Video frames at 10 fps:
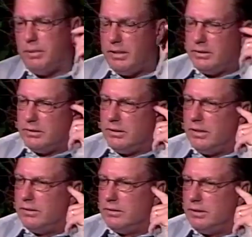medicine
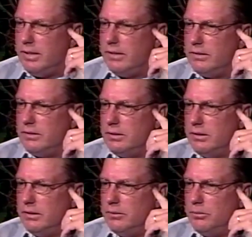has, has
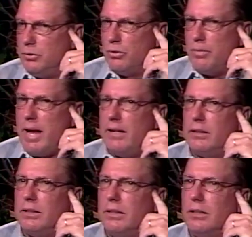uh,
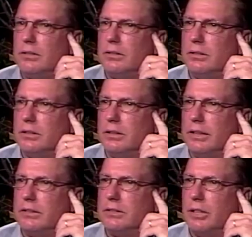dramatically altered the
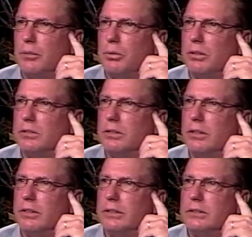landscape in this
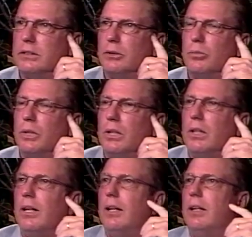area. And so
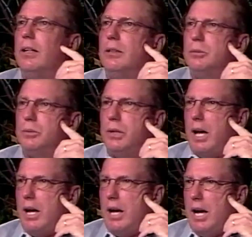uh,
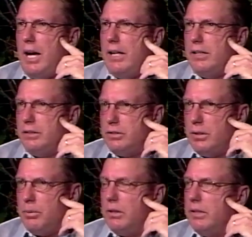I
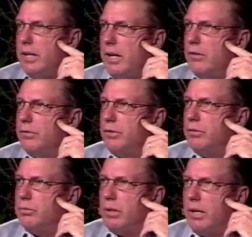typically now, if
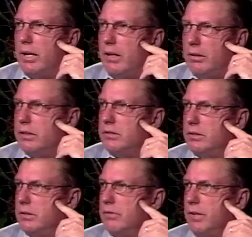you're a healthy
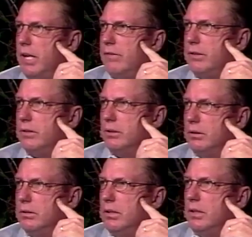
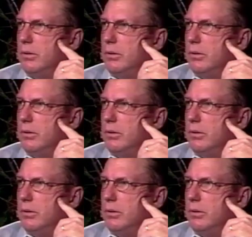65-year-old,